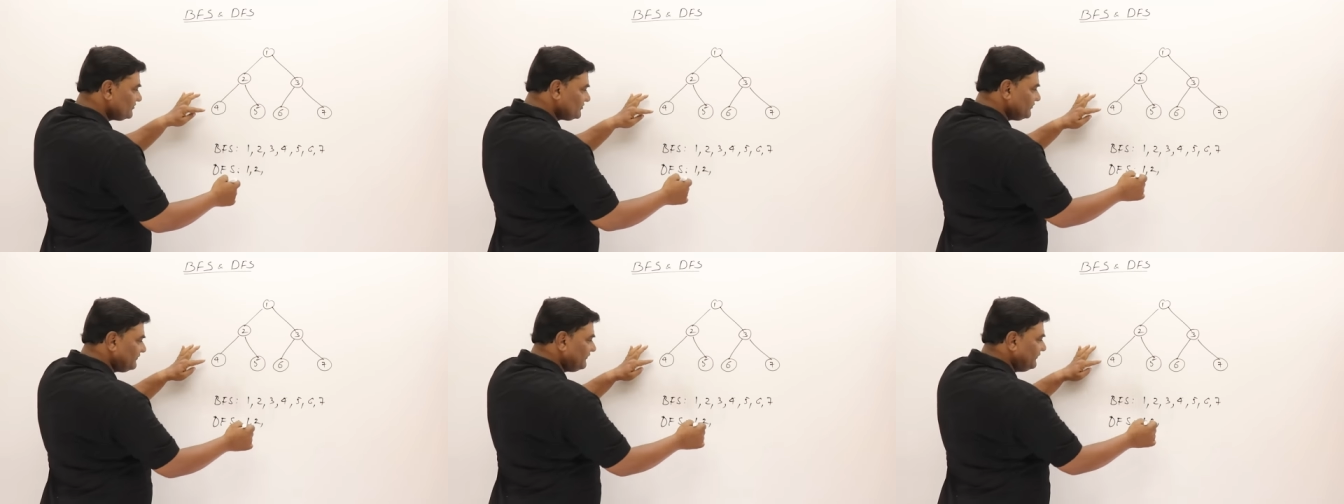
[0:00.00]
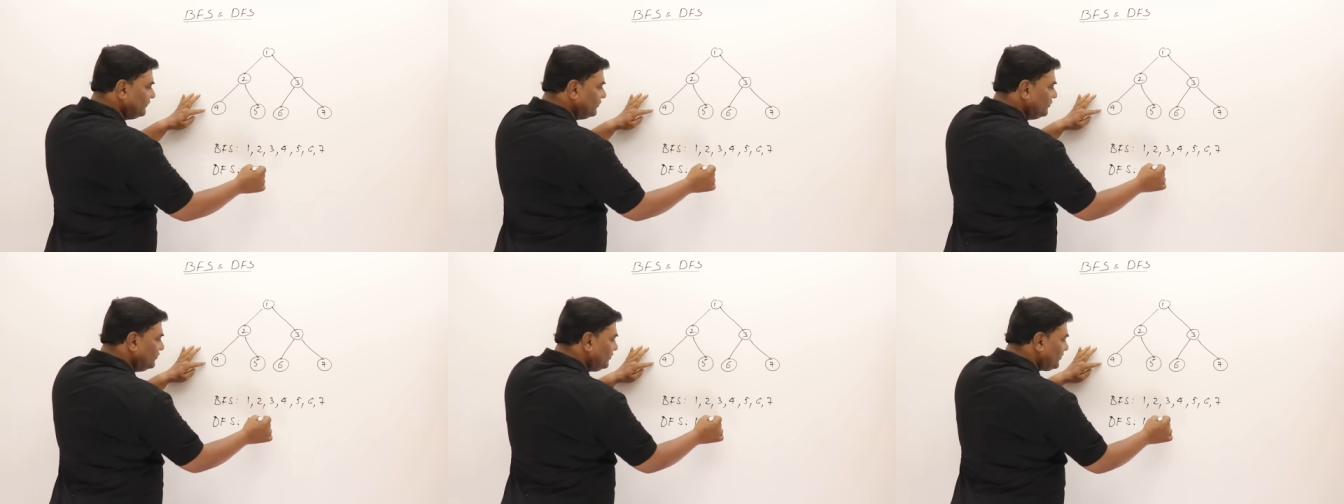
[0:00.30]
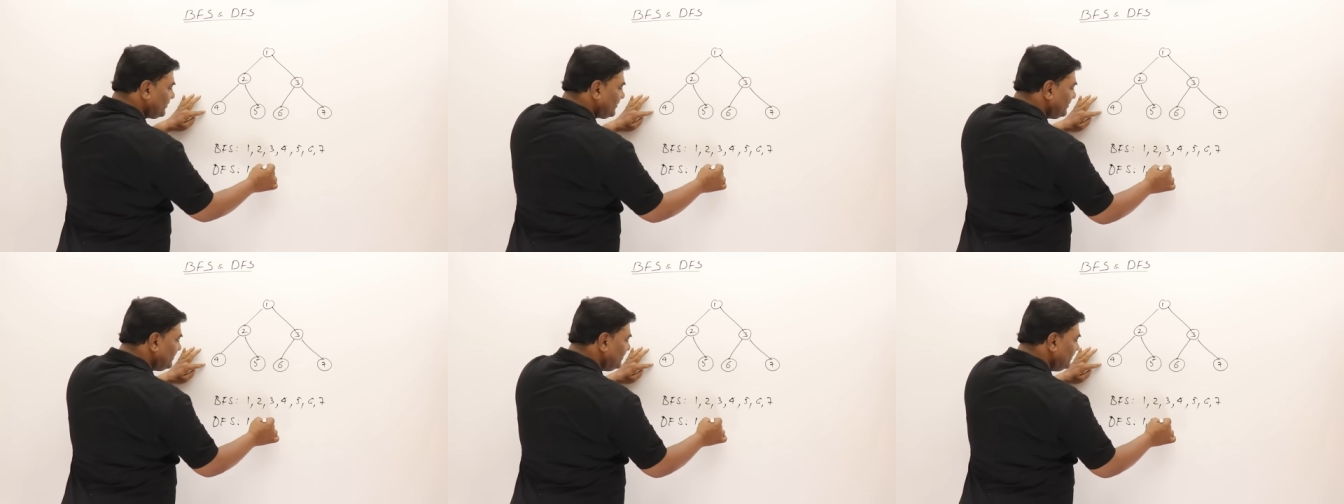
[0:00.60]
So
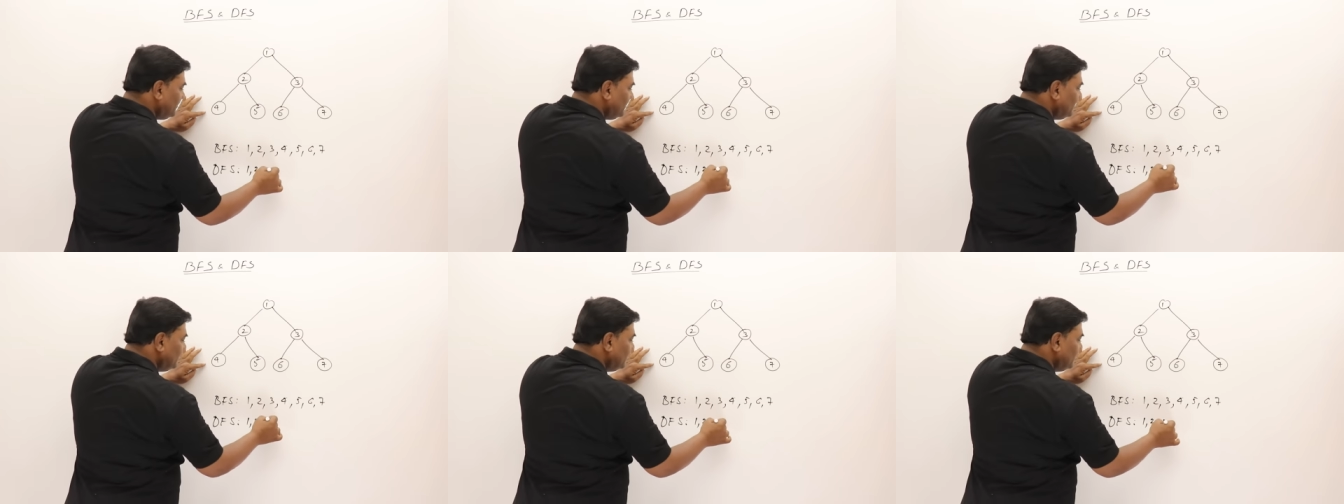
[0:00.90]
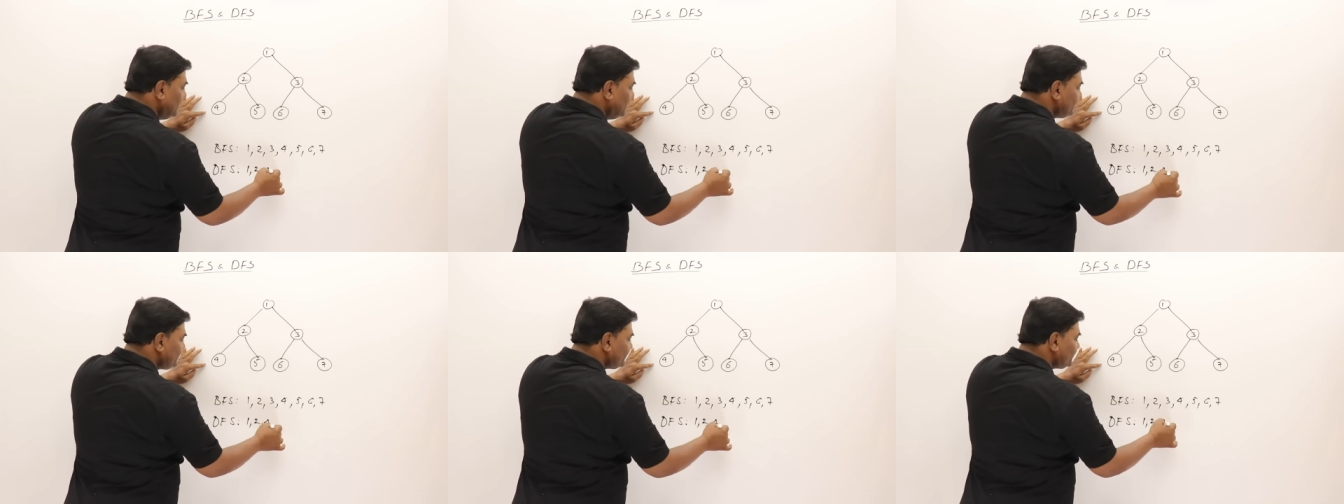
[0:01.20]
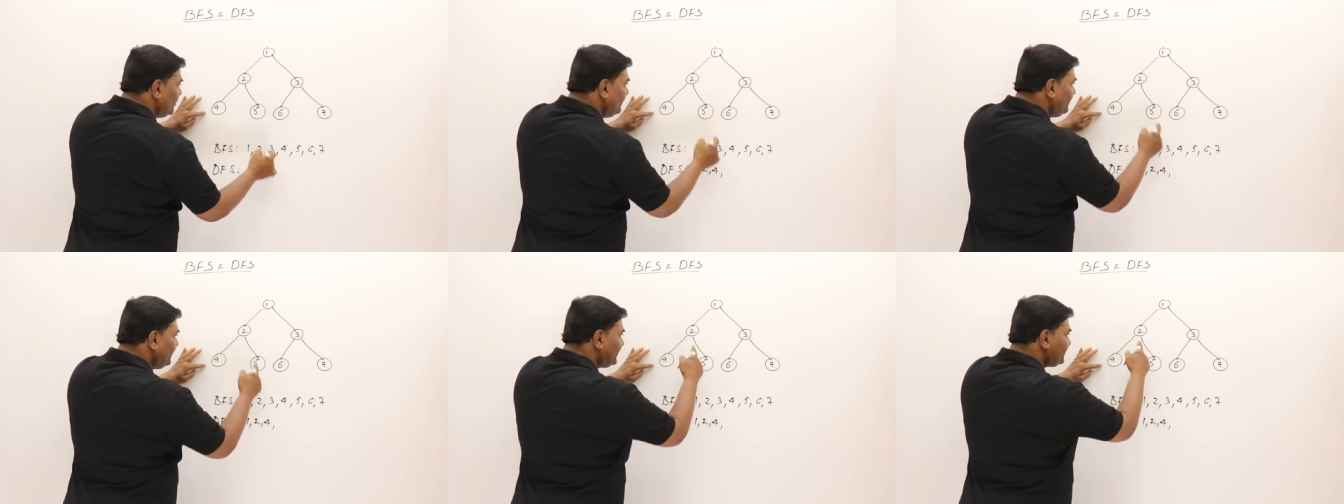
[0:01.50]
4.
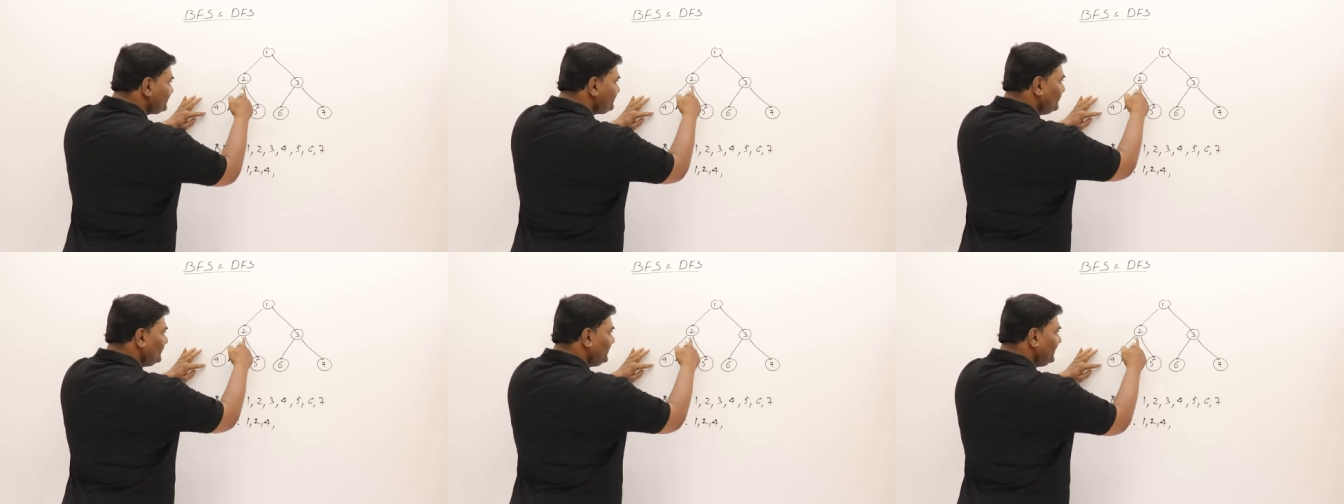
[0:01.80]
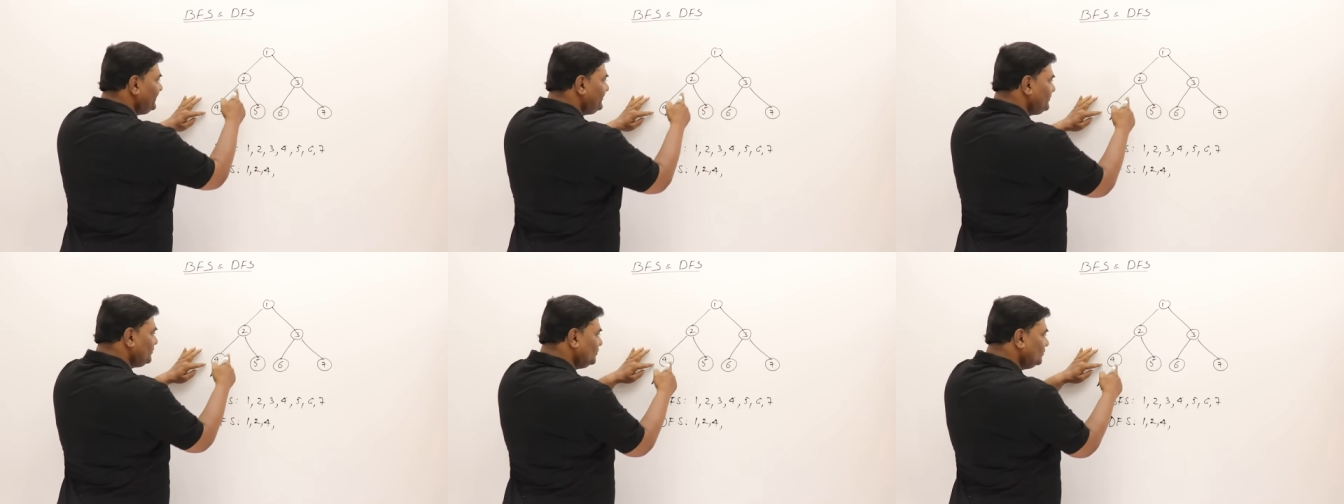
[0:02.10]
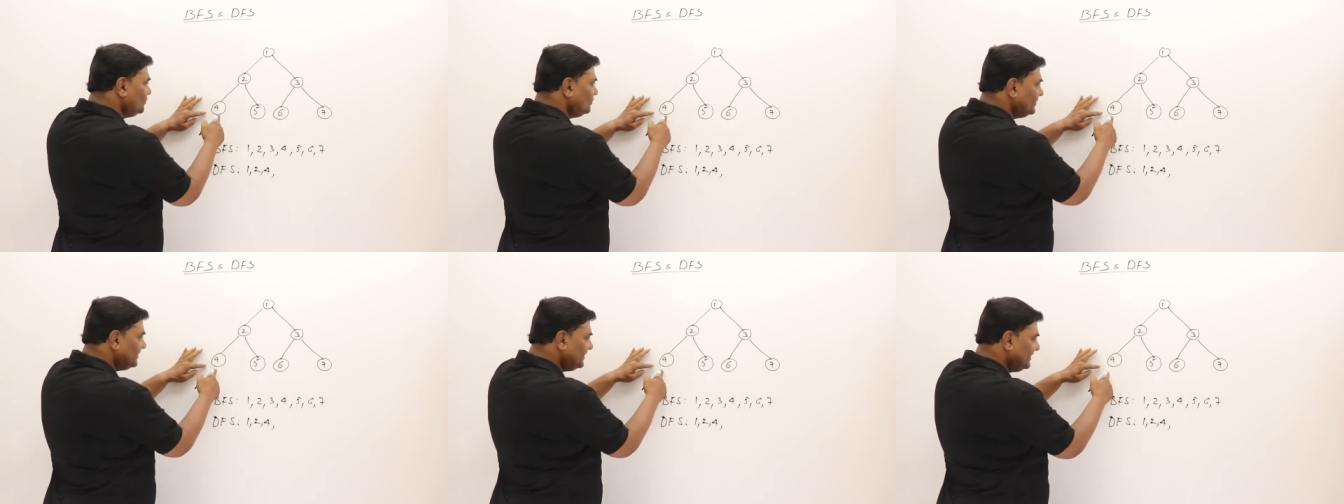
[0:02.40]
Stop exploring
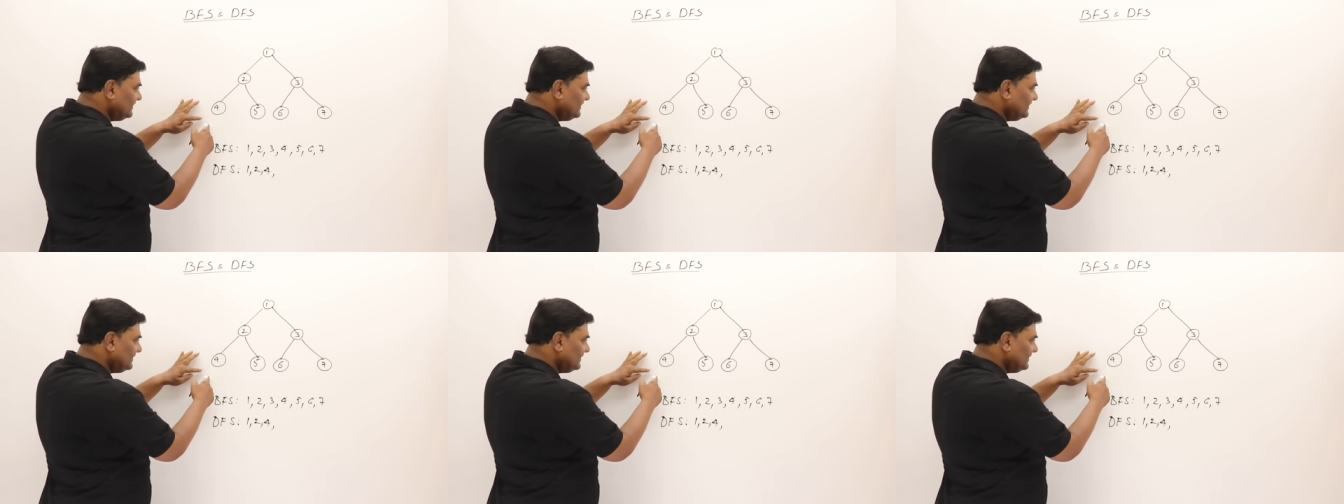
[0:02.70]
2